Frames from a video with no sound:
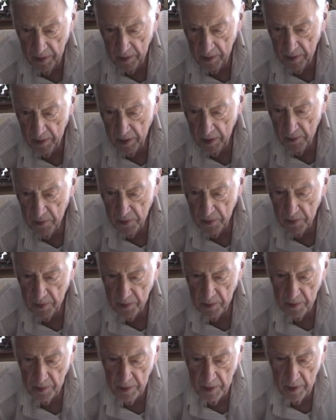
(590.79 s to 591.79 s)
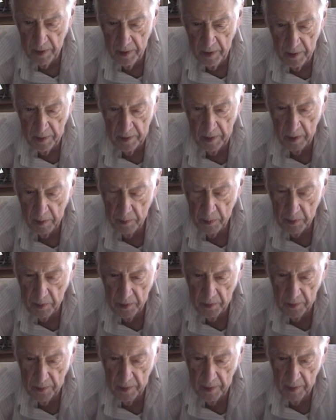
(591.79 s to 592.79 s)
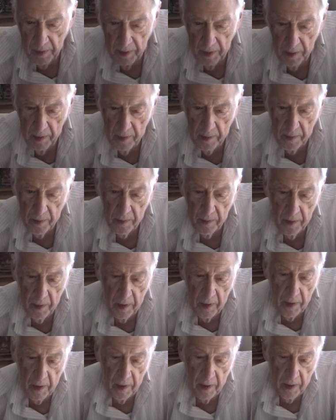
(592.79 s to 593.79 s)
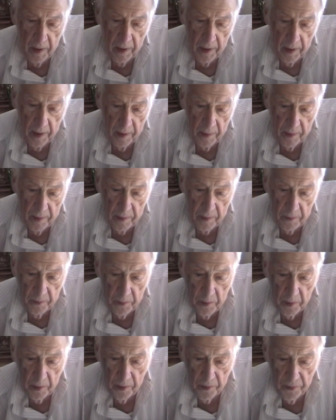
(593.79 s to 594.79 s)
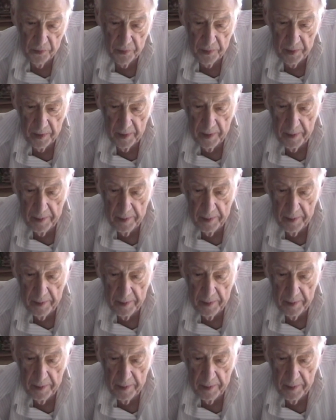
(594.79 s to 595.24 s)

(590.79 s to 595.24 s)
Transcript: adagio tempo. Here I had, of course,